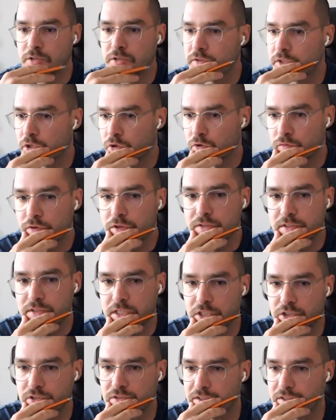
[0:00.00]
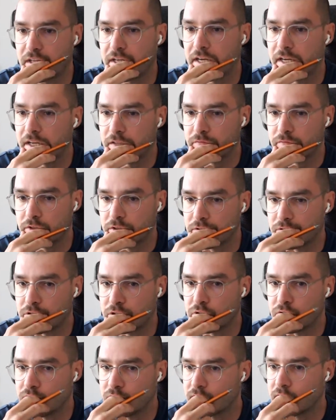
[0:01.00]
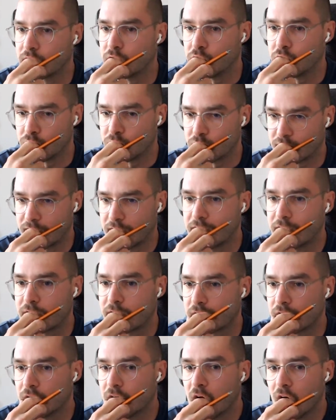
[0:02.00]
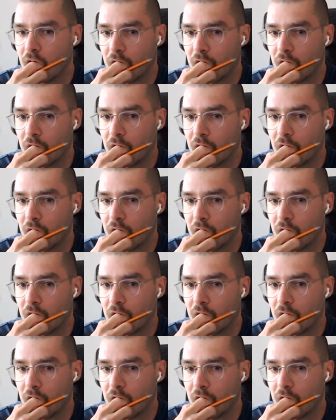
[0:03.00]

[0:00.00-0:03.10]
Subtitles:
on the conversations that I had with the students at the new center,